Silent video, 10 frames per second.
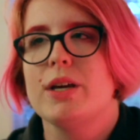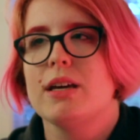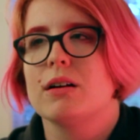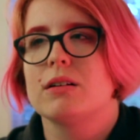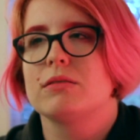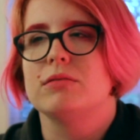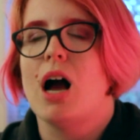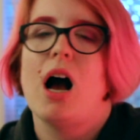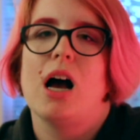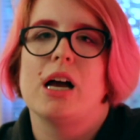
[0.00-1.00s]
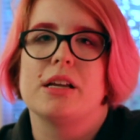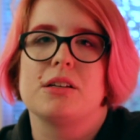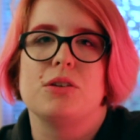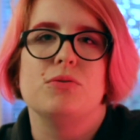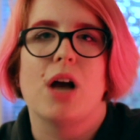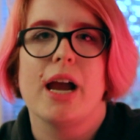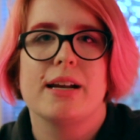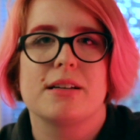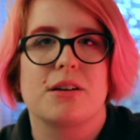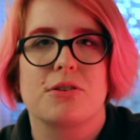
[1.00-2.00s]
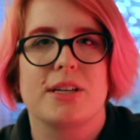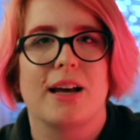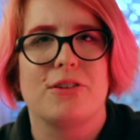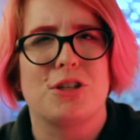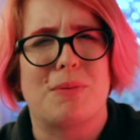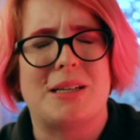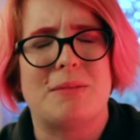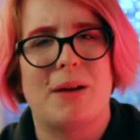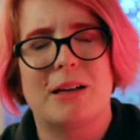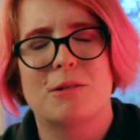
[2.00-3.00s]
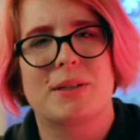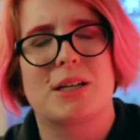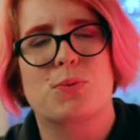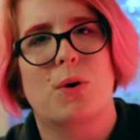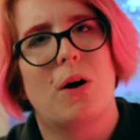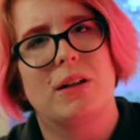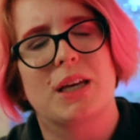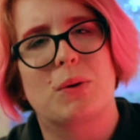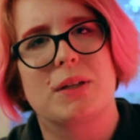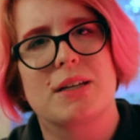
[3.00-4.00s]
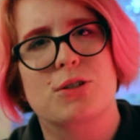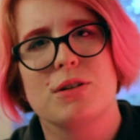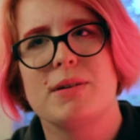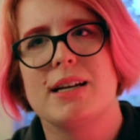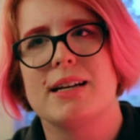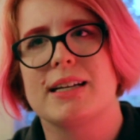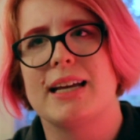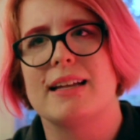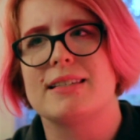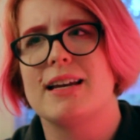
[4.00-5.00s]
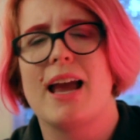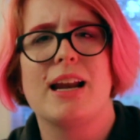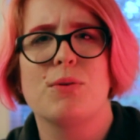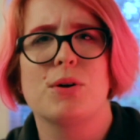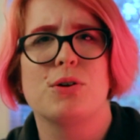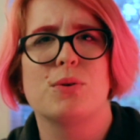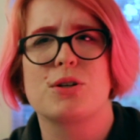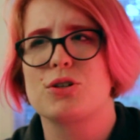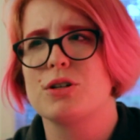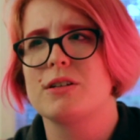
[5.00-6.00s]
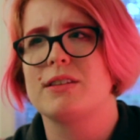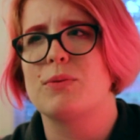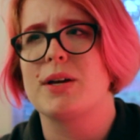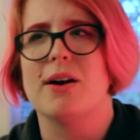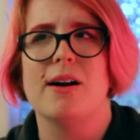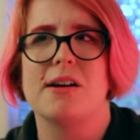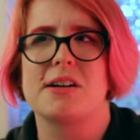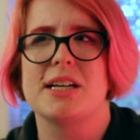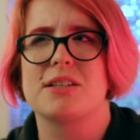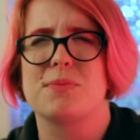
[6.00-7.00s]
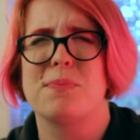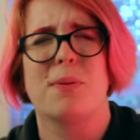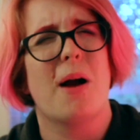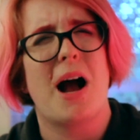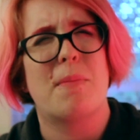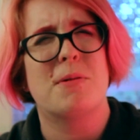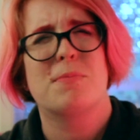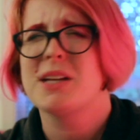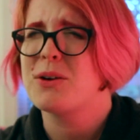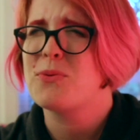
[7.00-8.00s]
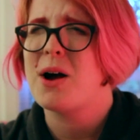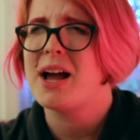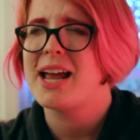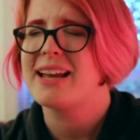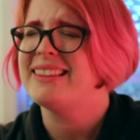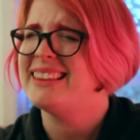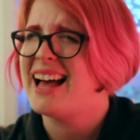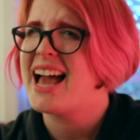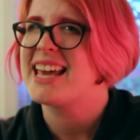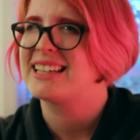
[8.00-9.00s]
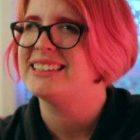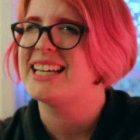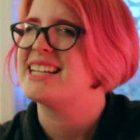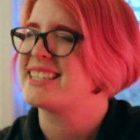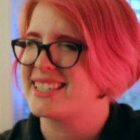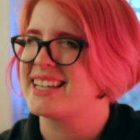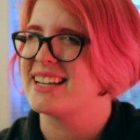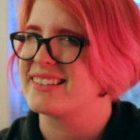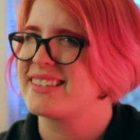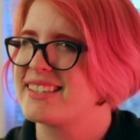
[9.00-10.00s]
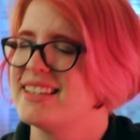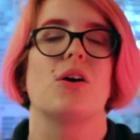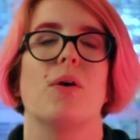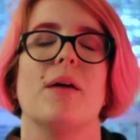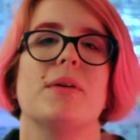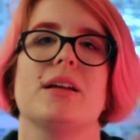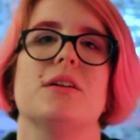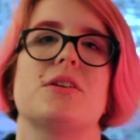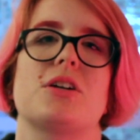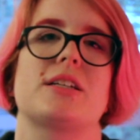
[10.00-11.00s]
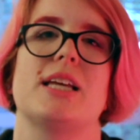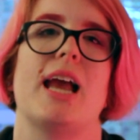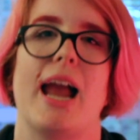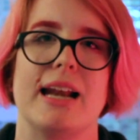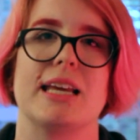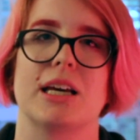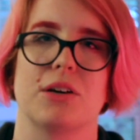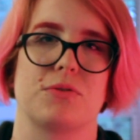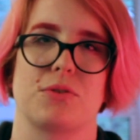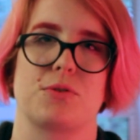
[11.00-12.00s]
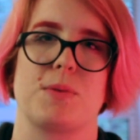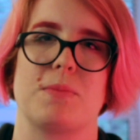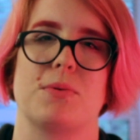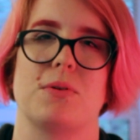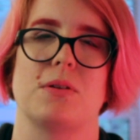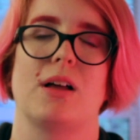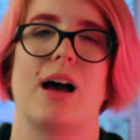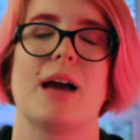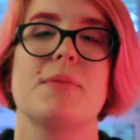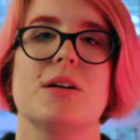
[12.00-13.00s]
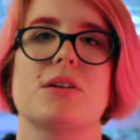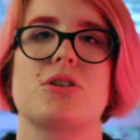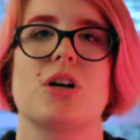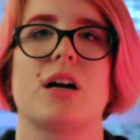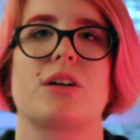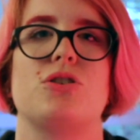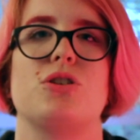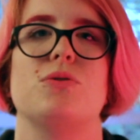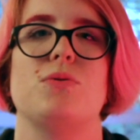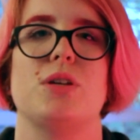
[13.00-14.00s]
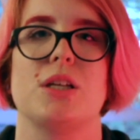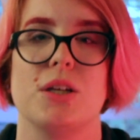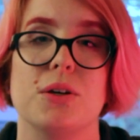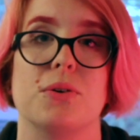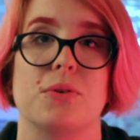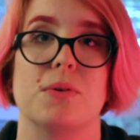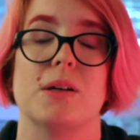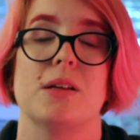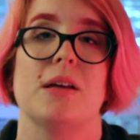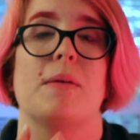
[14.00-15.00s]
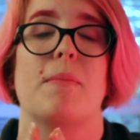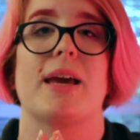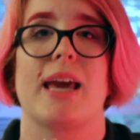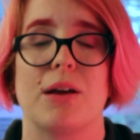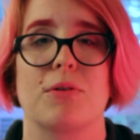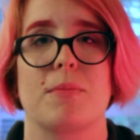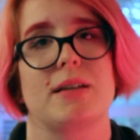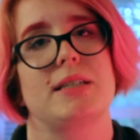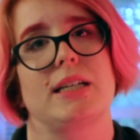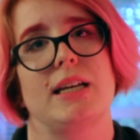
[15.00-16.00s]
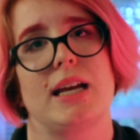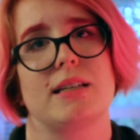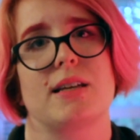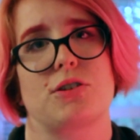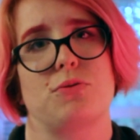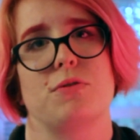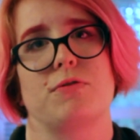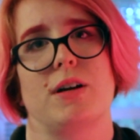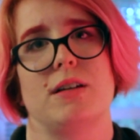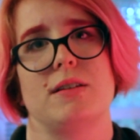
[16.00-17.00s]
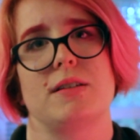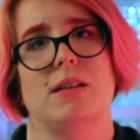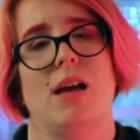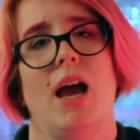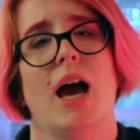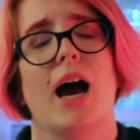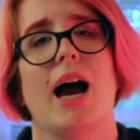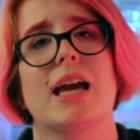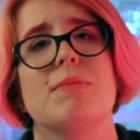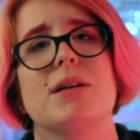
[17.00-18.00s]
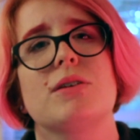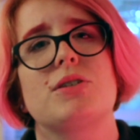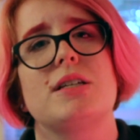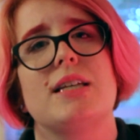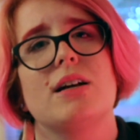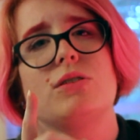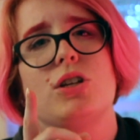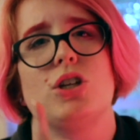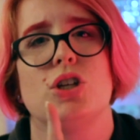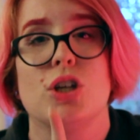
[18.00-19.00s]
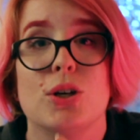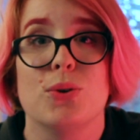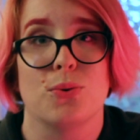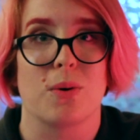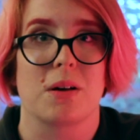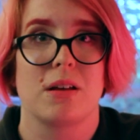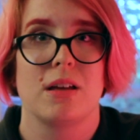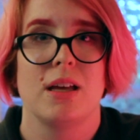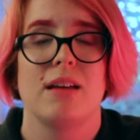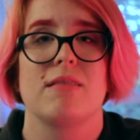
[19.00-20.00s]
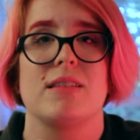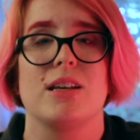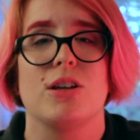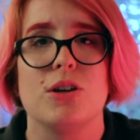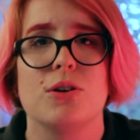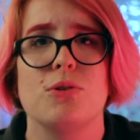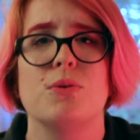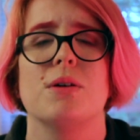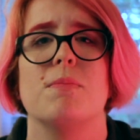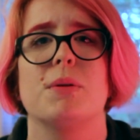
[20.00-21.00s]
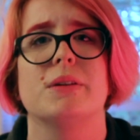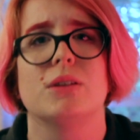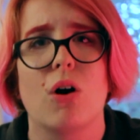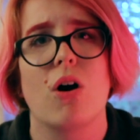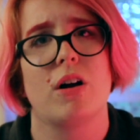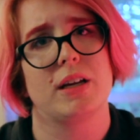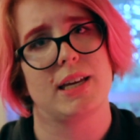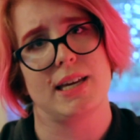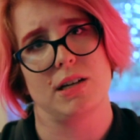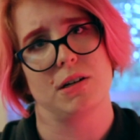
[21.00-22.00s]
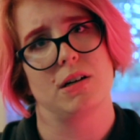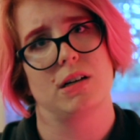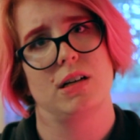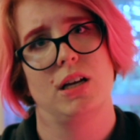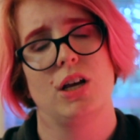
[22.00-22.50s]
We are not united under the LGBT banner because we're all equally discriminated against, and anyone who would assert that we are is probably white, likely cis. No, I'm not here to talk to any of those people. I'm here to talk to you, my aromantic and asexual friends. I am here to tell you that you belong here.